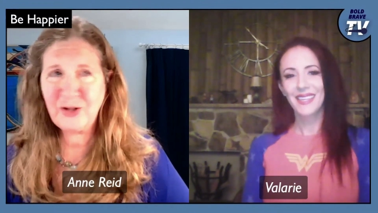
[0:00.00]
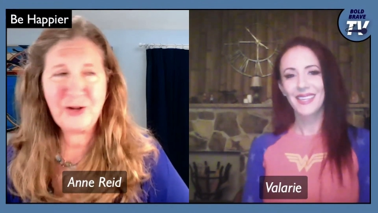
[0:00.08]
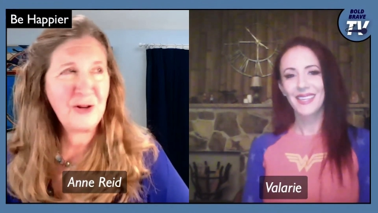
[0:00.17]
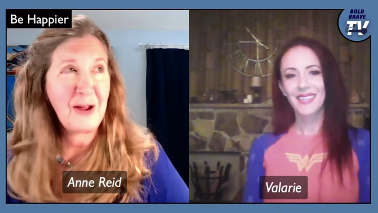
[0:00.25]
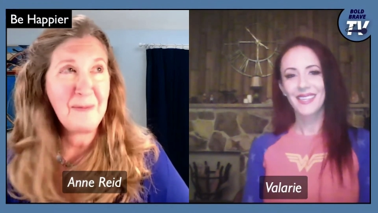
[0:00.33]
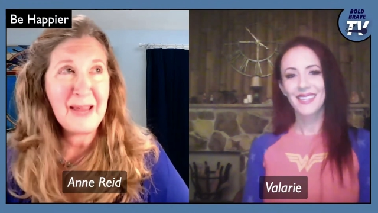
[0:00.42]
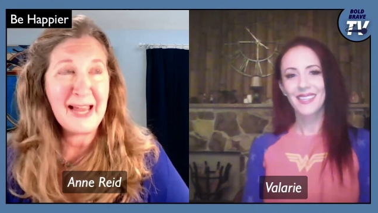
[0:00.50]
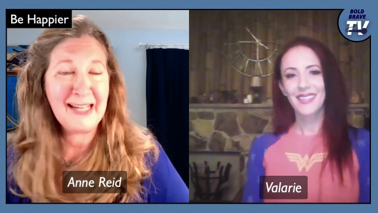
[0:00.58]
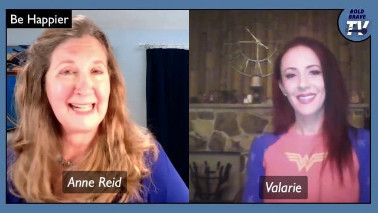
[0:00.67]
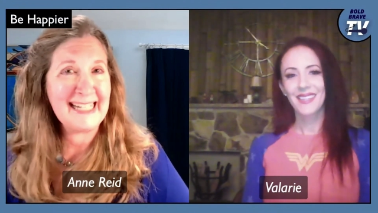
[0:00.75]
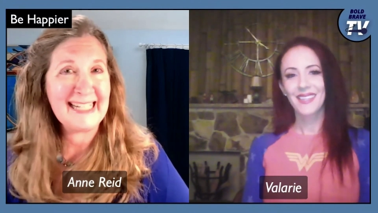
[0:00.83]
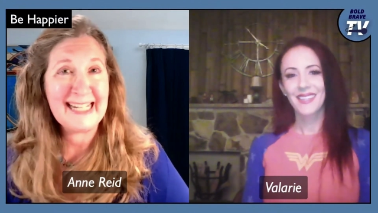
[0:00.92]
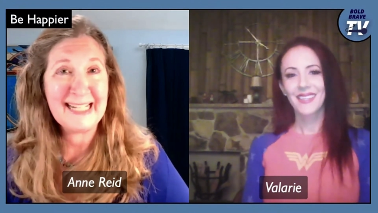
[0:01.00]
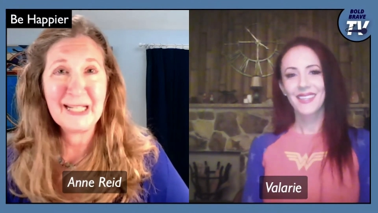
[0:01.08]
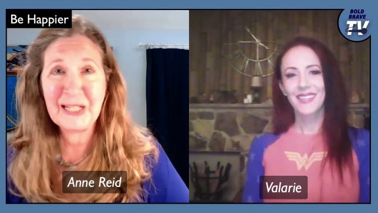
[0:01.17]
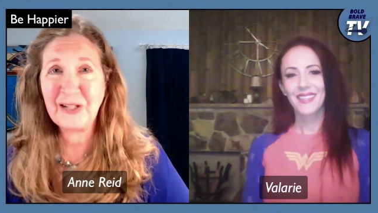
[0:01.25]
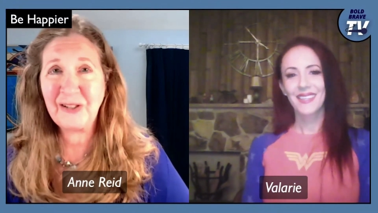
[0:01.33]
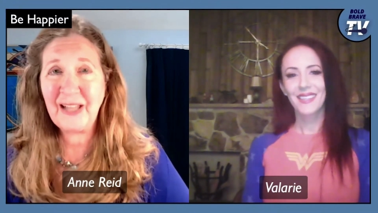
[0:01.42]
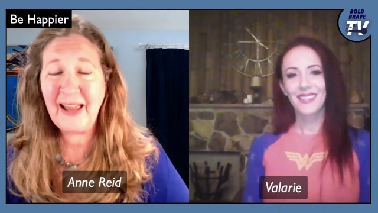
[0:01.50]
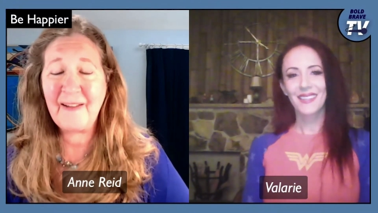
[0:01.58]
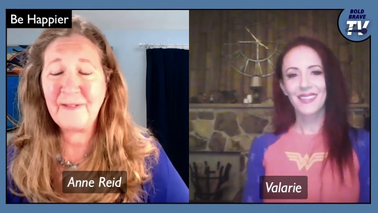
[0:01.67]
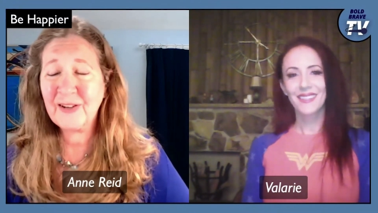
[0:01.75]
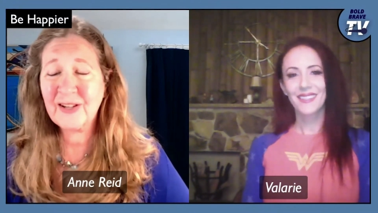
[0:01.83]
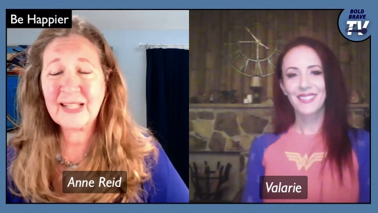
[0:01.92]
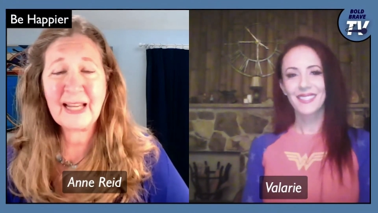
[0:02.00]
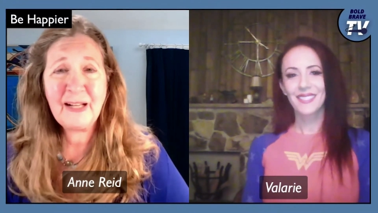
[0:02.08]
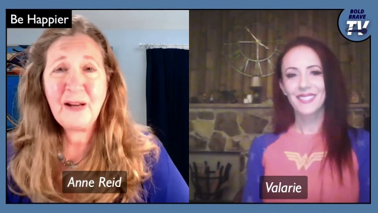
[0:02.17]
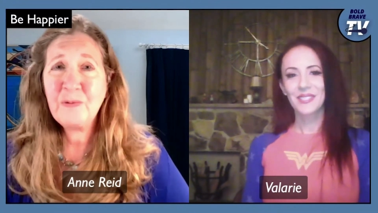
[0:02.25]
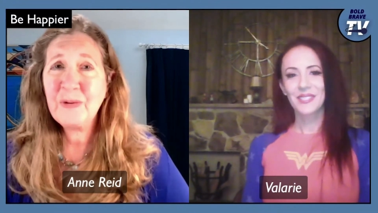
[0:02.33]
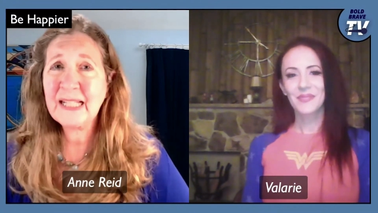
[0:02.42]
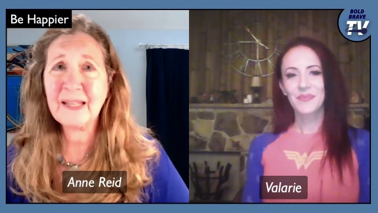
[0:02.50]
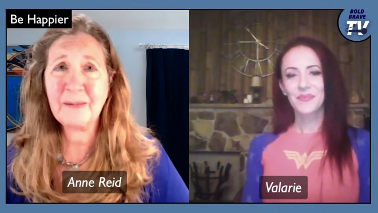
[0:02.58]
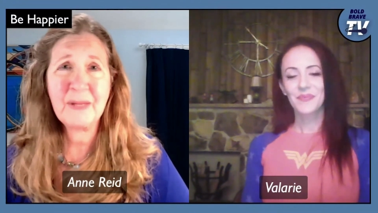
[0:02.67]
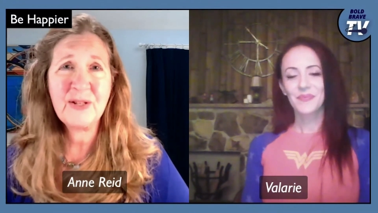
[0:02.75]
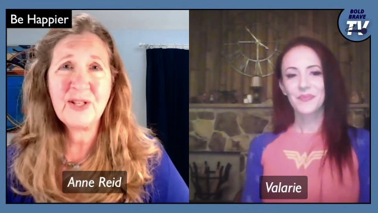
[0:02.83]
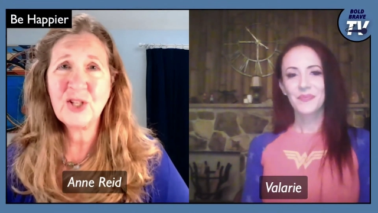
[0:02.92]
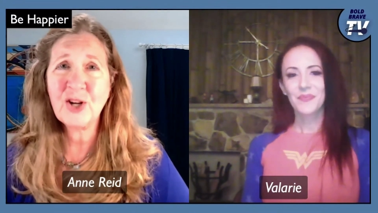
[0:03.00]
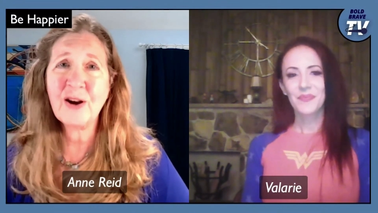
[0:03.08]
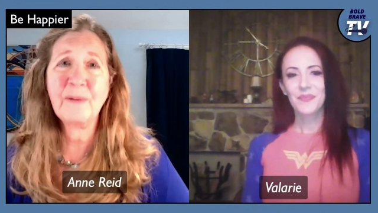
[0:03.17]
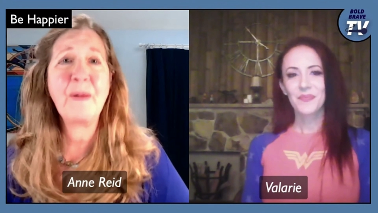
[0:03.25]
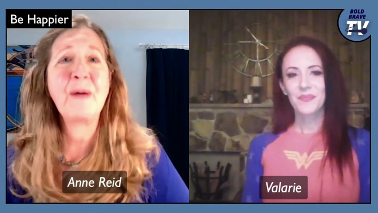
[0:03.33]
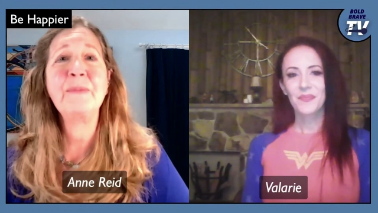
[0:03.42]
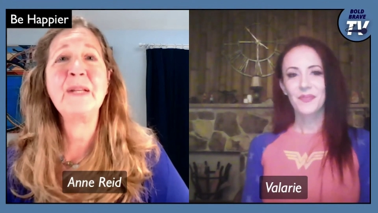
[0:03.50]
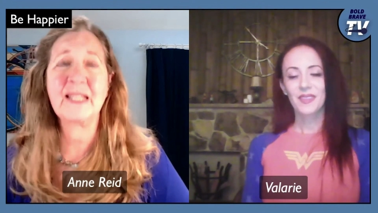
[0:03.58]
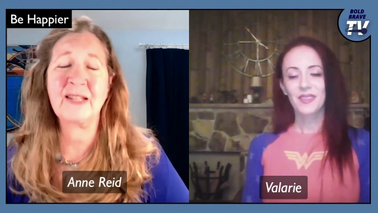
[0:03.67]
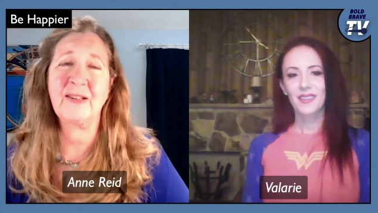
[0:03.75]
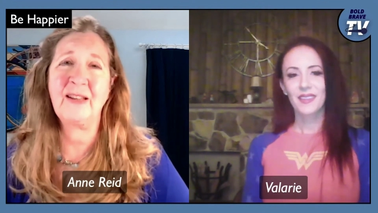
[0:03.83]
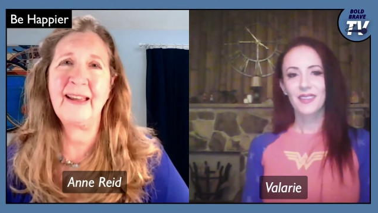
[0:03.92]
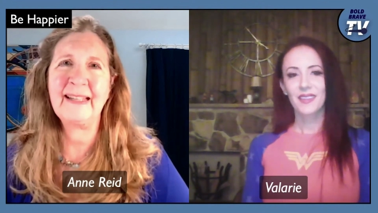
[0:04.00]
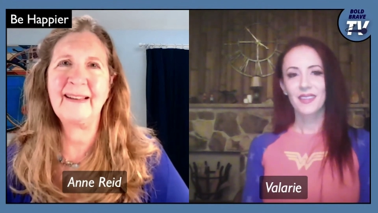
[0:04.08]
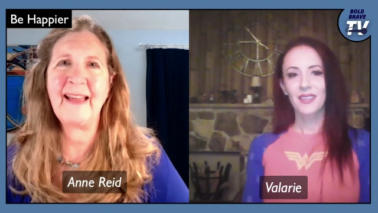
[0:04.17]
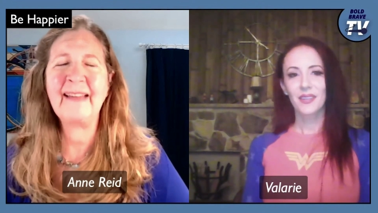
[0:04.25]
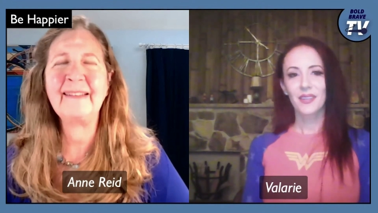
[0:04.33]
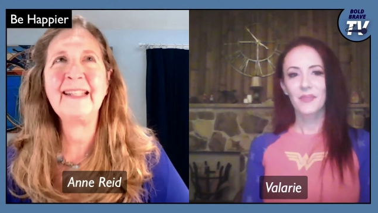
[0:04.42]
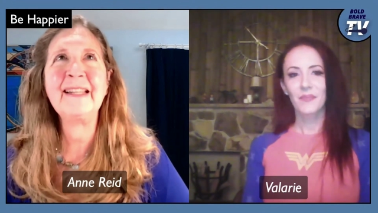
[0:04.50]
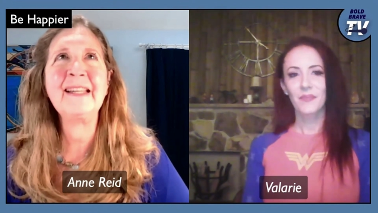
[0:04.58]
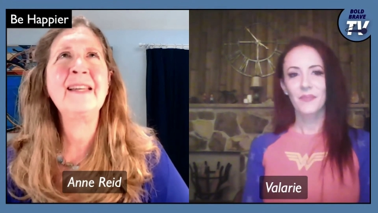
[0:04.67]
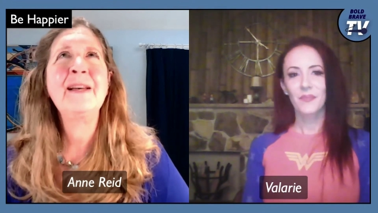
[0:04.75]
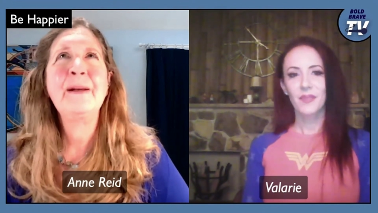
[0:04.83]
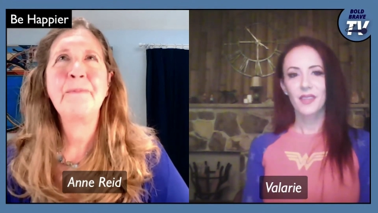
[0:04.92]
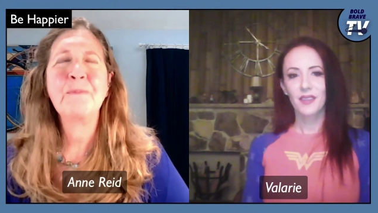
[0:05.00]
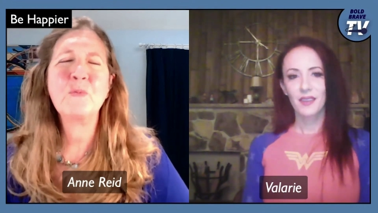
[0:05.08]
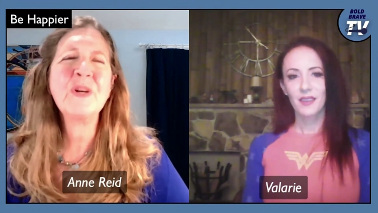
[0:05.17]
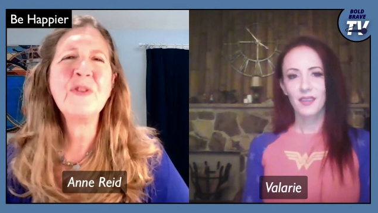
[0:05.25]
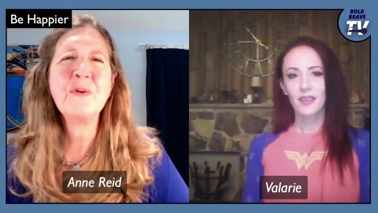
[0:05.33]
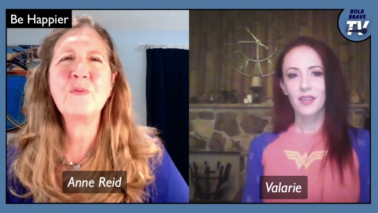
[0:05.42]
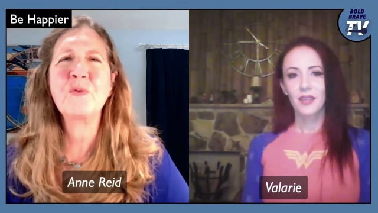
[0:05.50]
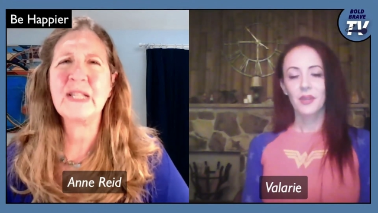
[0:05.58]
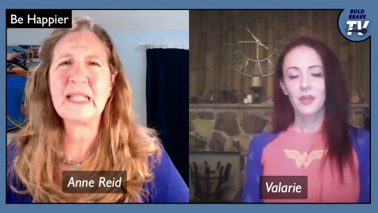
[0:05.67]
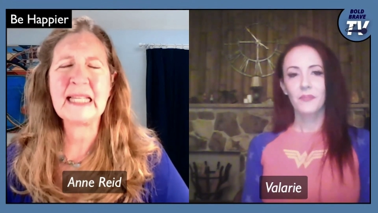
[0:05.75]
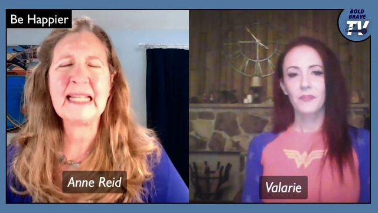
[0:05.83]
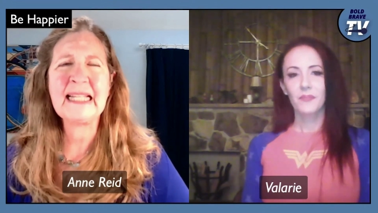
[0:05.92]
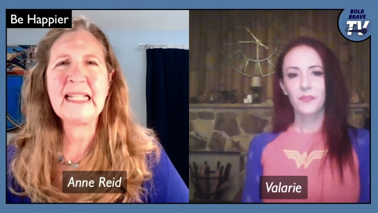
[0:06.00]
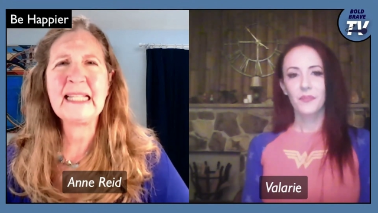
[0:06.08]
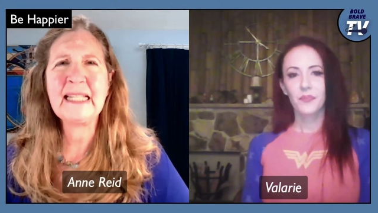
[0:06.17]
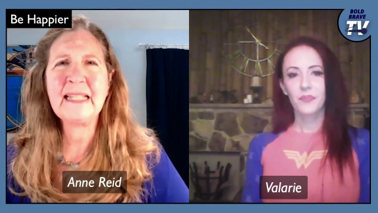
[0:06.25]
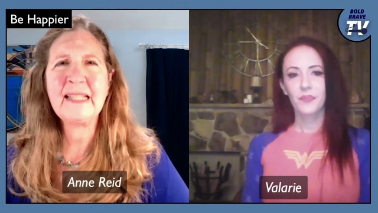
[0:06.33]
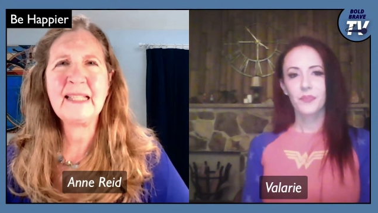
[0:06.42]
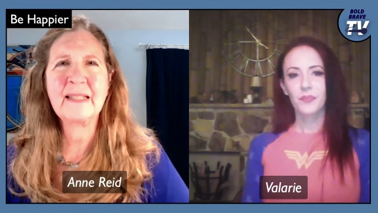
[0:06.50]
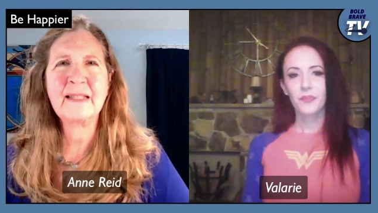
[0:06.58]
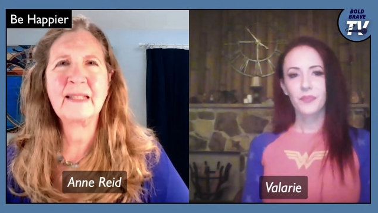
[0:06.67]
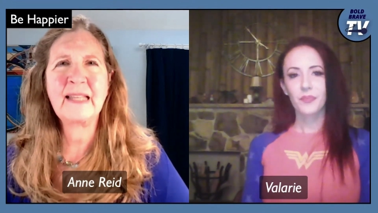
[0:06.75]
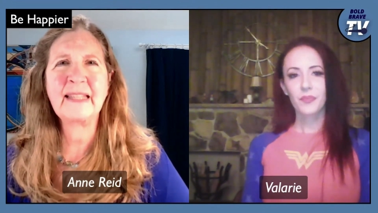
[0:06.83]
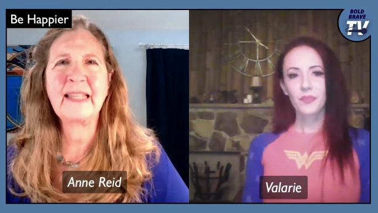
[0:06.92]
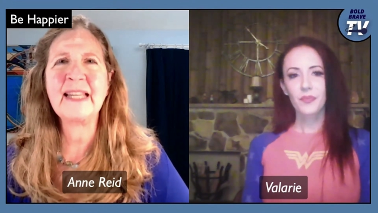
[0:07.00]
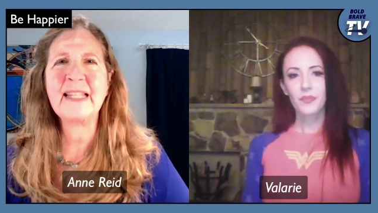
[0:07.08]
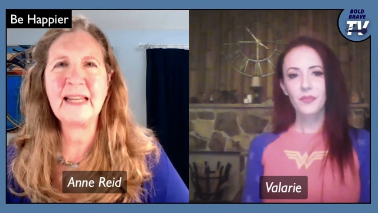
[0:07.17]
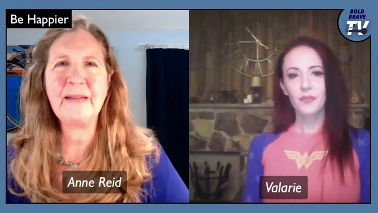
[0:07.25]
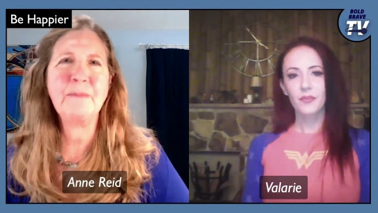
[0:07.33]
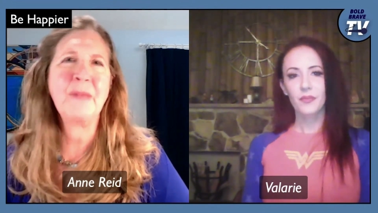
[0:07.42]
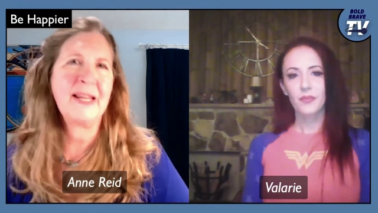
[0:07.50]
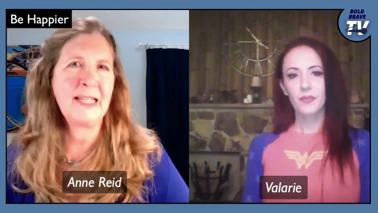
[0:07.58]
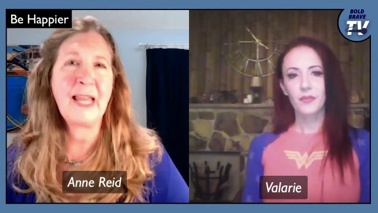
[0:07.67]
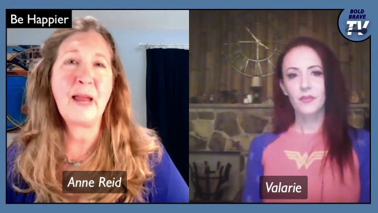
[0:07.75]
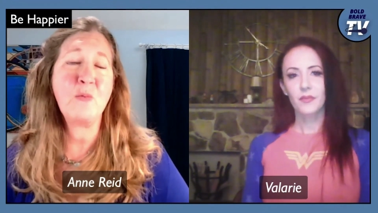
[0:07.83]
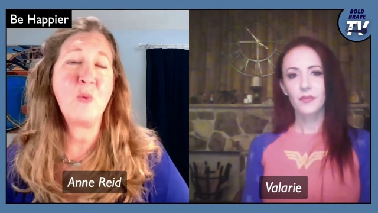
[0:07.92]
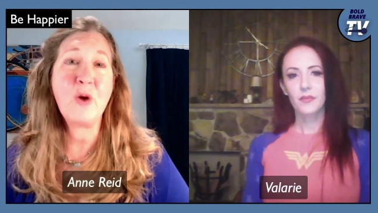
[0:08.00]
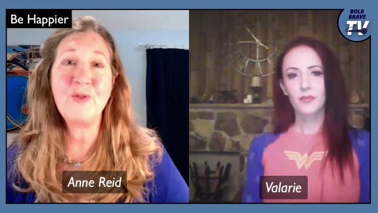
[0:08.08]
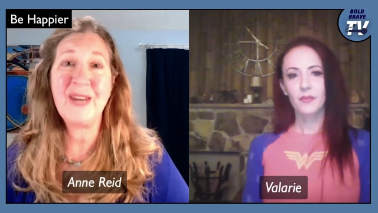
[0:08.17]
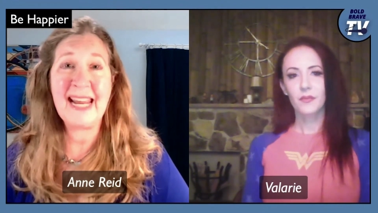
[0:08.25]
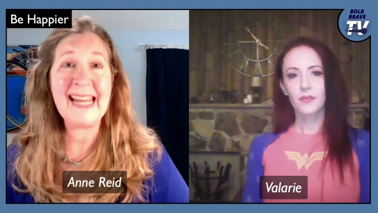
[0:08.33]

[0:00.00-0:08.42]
Speaker 1: that you come out and can still laugh because I know what some of those dark moments are like. I think one of the worst things is that they seem like they won't